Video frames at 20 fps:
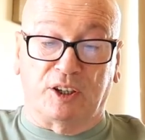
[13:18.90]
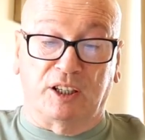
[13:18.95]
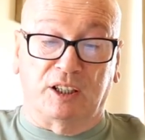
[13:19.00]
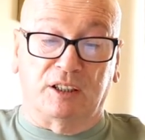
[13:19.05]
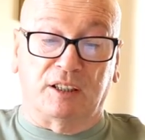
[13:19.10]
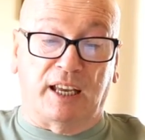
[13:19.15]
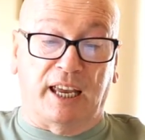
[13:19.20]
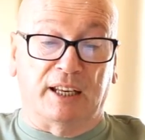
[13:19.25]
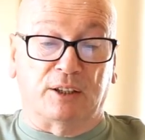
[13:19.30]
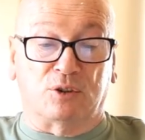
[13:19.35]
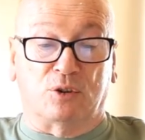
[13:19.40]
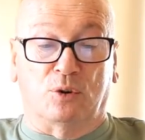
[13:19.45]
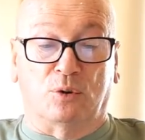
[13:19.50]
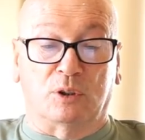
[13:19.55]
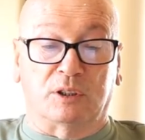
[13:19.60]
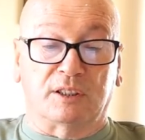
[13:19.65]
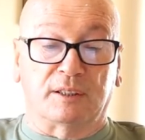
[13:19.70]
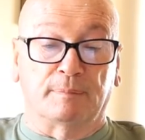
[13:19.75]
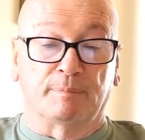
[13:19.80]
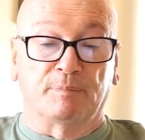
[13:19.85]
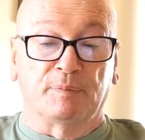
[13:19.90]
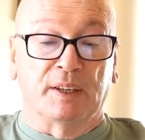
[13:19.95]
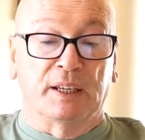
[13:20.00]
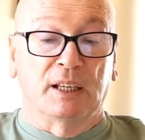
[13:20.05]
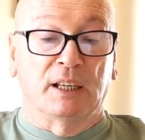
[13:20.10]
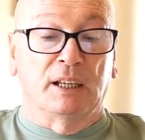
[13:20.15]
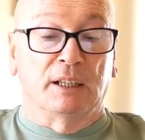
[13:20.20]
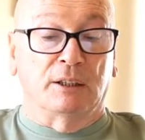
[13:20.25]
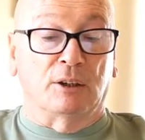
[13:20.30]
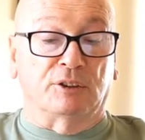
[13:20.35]
these head colds.
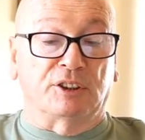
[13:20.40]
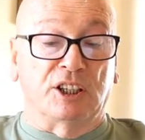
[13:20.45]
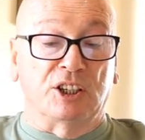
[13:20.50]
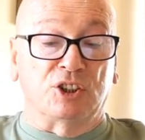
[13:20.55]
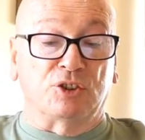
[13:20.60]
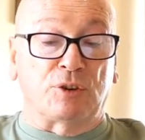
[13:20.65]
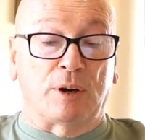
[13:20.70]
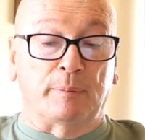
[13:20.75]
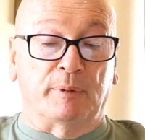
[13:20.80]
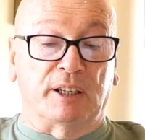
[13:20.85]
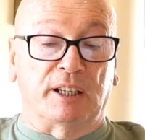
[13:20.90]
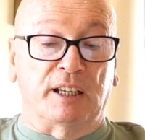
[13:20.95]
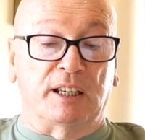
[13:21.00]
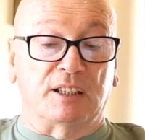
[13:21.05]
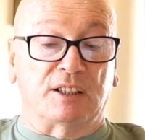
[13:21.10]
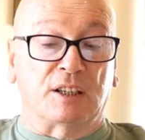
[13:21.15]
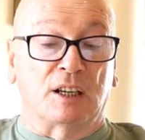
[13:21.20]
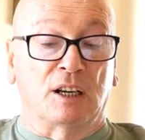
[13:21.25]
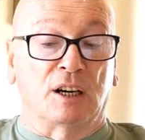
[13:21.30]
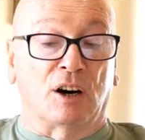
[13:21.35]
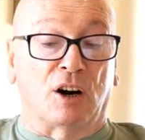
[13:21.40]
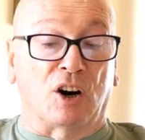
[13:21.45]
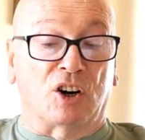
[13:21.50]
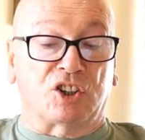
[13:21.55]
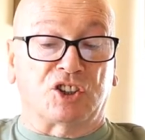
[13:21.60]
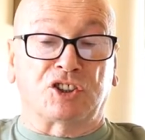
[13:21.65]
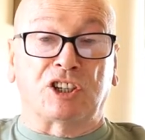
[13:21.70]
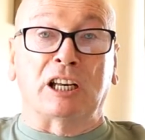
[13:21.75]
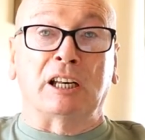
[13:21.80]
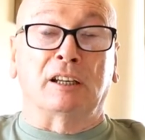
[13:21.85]
Now these remedies are
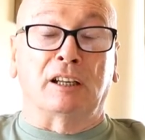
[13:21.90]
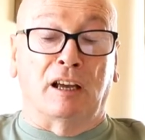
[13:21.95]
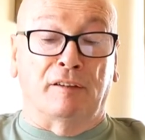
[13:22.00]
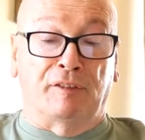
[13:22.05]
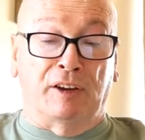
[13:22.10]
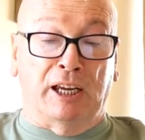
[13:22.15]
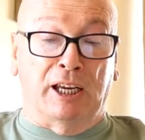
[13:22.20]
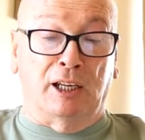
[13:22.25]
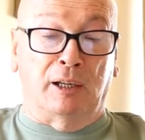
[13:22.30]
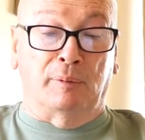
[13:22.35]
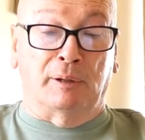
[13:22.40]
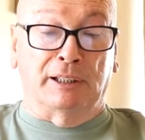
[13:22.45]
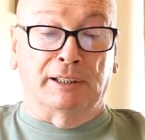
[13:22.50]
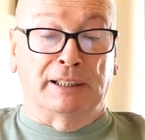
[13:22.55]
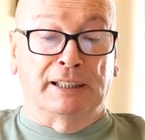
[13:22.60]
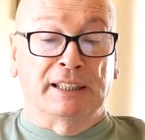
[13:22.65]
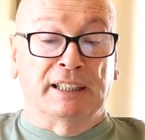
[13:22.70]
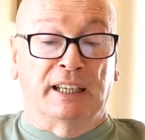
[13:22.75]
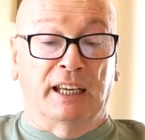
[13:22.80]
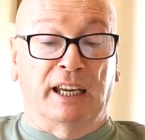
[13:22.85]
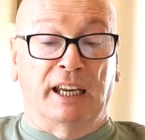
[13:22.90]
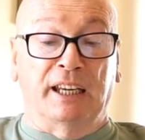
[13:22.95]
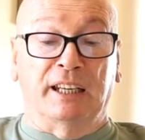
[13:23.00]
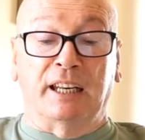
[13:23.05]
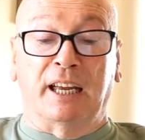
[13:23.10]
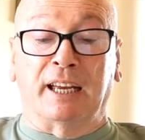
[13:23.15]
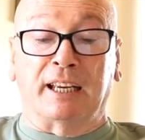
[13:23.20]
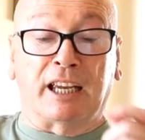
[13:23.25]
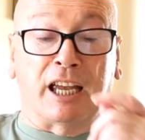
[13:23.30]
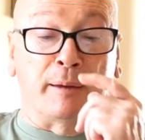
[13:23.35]
still available in
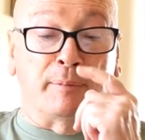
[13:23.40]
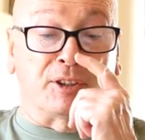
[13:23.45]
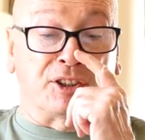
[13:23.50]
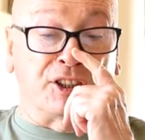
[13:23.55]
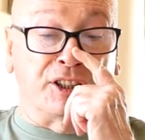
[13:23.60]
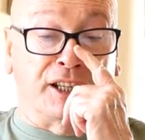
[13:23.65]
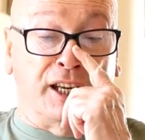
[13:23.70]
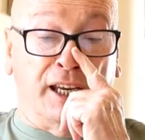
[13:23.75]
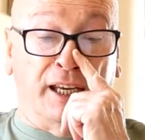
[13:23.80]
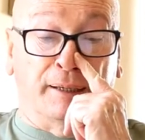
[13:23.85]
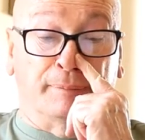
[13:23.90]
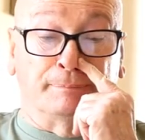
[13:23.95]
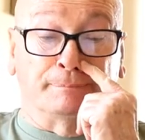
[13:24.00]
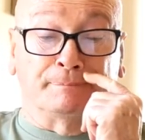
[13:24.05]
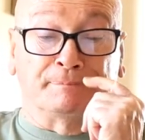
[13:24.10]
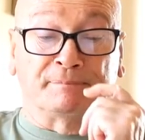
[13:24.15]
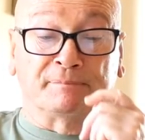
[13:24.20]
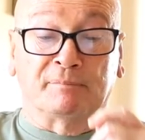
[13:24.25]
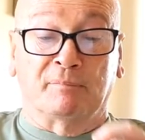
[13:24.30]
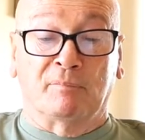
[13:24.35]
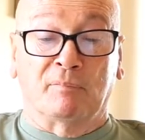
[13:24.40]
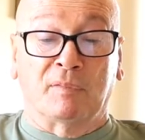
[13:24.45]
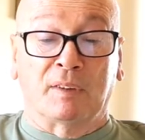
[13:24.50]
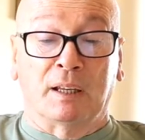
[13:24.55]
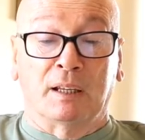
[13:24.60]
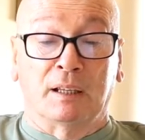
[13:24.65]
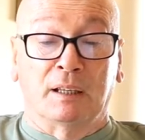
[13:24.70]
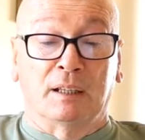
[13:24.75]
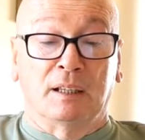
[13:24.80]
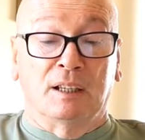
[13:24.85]
a chemist today.
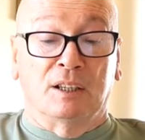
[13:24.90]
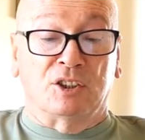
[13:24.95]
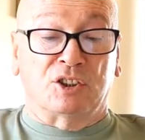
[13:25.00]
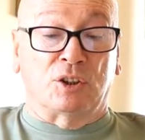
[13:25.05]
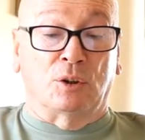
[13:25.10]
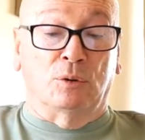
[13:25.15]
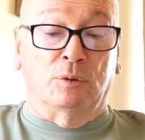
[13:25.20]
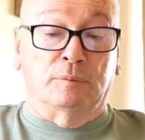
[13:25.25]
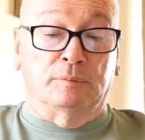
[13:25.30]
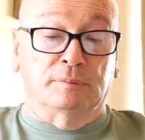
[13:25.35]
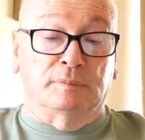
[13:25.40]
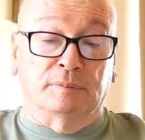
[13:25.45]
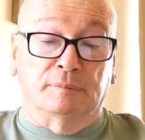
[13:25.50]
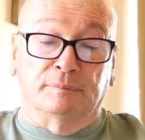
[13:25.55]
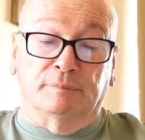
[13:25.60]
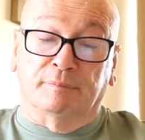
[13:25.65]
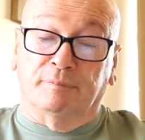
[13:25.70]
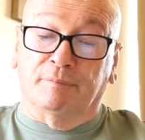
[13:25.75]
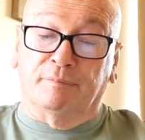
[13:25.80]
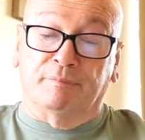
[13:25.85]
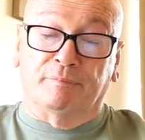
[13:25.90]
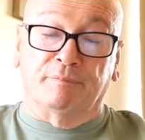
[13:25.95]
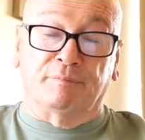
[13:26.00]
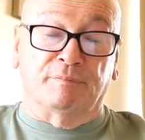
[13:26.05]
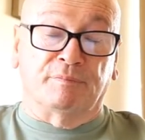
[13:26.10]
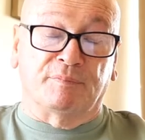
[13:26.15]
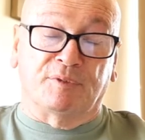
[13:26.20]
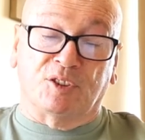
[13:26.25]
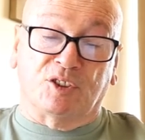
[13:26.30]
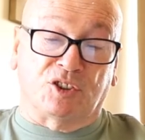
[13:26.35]
So
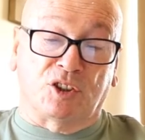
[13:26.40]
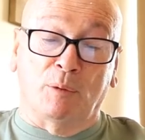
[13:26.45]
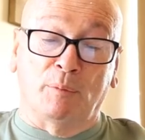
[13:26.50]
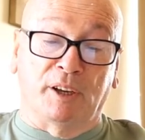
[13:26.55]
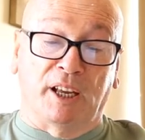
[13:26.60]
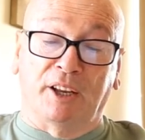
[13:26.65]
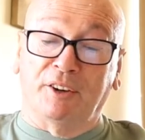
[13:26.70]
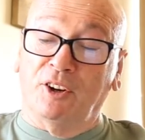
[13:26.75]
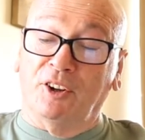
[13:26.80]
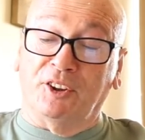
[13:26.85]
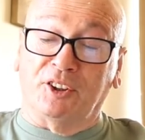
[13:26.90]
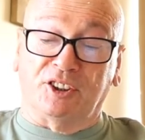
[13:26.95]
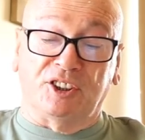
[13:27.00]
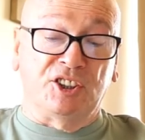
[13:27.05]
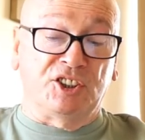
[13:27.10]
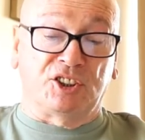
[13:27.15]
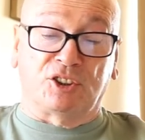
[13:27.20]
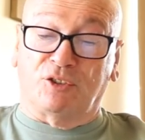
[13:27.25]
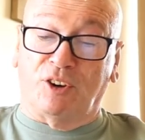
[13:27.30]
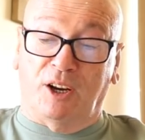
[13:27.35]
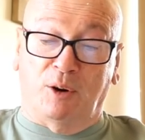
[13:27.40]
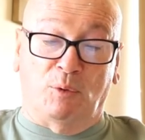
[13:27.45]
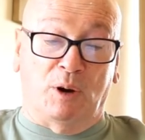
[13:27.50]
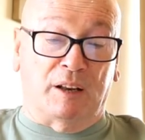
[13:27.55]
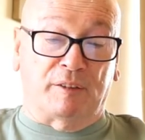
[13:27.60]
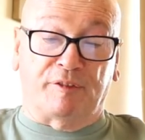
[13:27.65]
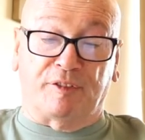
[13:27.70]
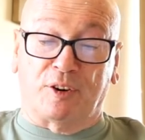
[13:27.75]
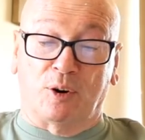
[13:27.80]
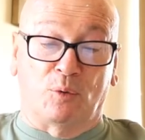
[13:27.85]
some another this is a great
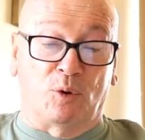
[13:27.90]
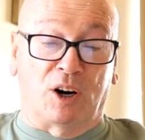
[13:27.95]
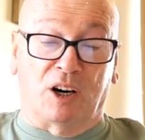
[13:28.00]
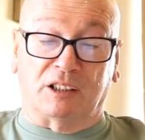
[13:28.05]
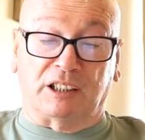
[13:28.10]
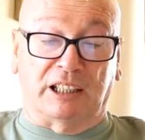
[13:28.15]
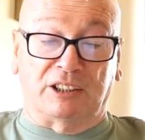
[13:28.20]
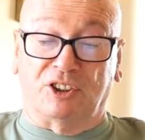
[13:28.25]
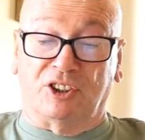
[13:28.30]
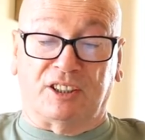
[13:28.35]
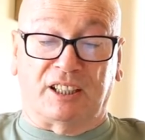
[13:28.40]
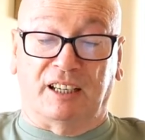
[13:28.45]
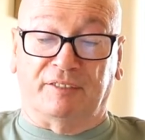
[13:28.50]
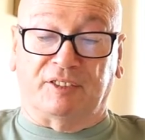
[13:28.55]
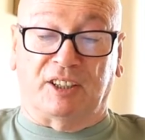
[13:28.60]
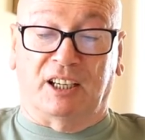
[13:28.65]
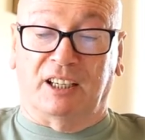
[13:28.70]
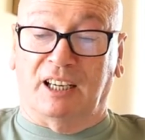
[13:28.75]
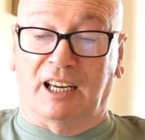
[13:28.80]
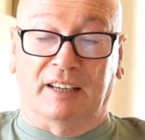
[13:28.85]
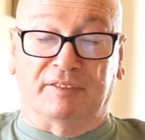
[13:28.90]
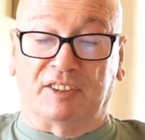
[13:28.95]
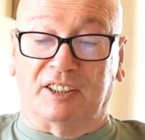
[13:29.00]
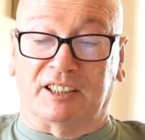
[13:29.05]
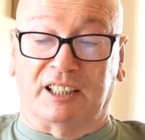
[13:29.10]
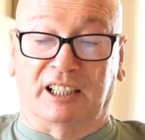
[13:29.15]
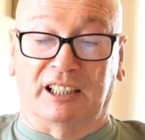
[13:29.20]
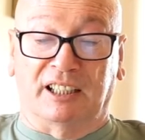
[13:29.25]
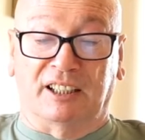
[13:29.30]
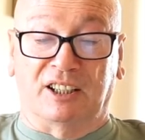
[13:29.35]
one for a wart. I just have to have to
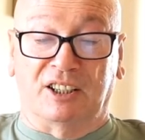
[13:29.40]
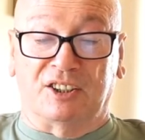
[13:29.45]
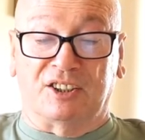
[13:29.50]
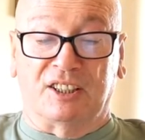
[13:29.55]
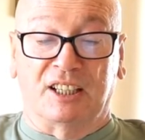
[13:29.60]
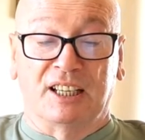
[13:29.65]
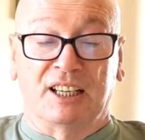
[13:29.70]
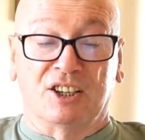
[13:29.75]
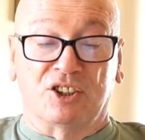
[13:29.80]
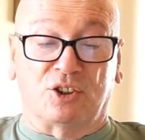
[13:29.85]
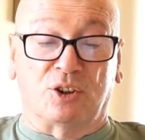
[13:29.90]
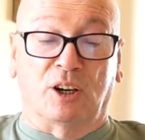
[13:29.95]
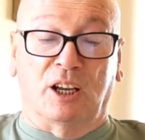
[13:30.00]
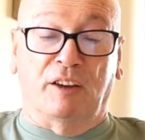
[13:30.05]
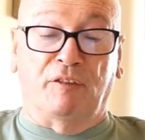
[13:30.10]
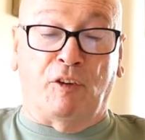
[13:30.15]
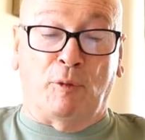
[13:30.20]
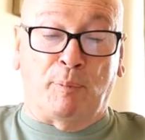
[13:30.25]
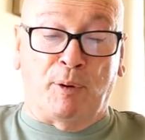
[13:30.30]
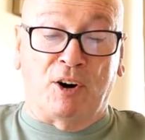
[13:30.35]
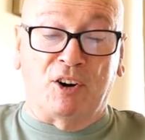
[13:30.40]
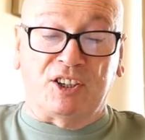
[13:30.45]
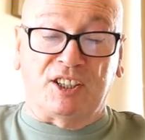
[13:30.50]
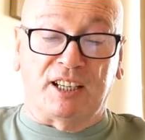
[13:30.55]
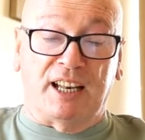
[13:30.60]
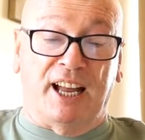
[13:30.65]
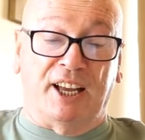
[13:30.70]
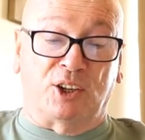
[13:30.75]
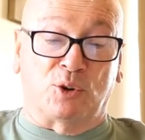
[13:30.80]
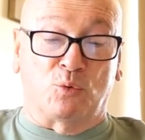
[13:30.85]
tell you this. So if a
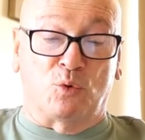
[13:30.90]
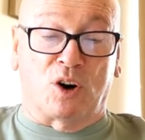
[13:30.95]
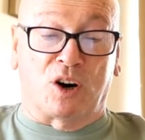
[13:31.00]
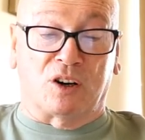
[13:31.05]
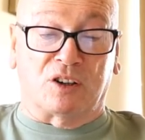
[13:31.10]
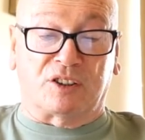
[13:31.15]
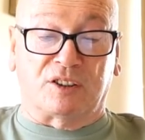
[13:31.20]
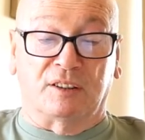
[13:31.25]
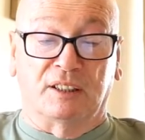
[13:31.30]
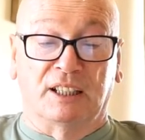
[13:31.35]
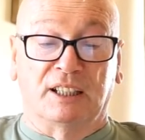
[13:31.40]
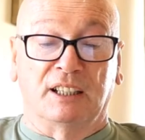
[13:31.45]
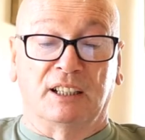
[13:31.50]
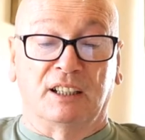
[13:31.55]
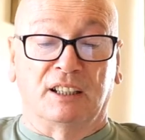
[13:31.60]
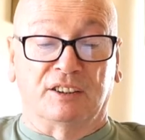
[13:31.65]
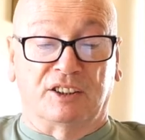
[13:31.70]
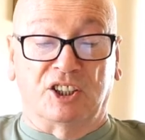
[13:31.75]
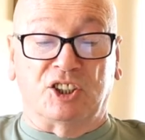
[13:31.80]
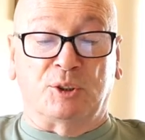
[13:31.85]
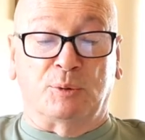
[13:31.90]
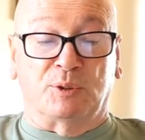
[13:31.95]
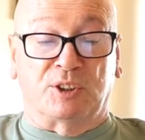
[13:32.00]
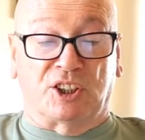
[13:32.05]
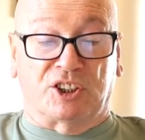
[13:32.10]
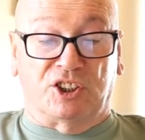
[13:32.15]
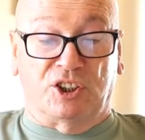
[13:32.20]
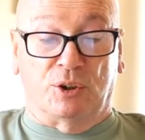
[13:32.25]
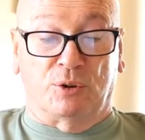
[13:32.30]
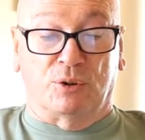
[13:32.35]
person had a wart, this was
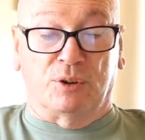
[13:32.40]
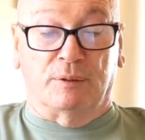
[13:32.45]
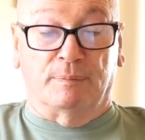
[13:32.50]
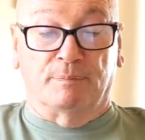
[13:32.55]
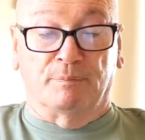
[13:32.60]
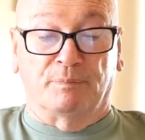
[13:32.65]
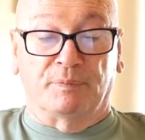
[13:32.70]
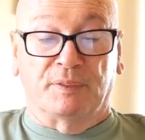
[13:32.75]
the cure.